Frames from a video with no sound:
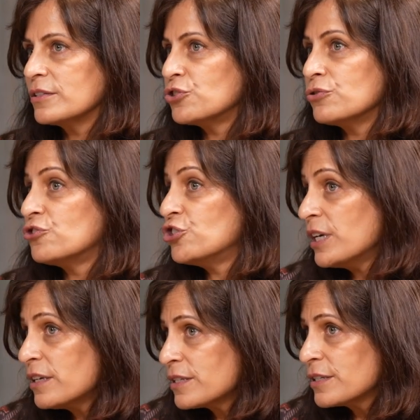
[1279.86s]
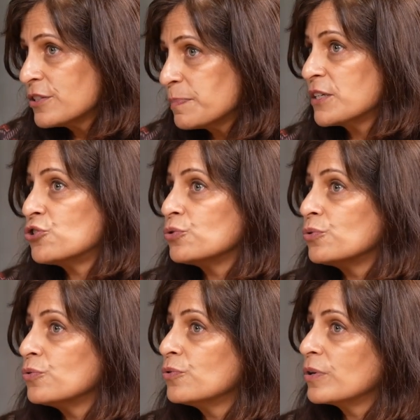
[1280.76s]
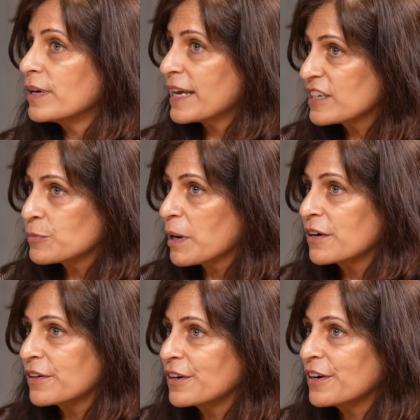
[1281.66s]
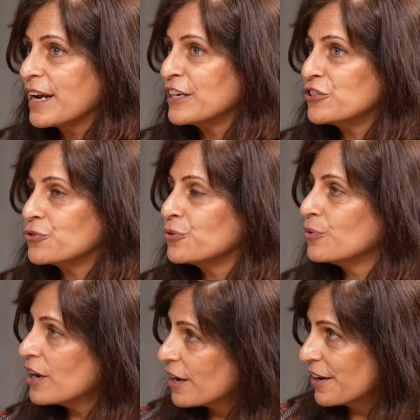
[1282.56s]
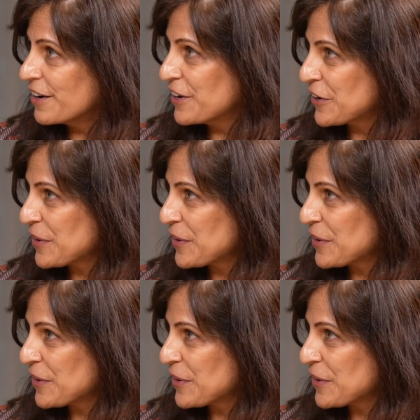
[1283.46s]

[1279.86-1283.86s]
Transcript: to cheat, but to get smarter and to learn.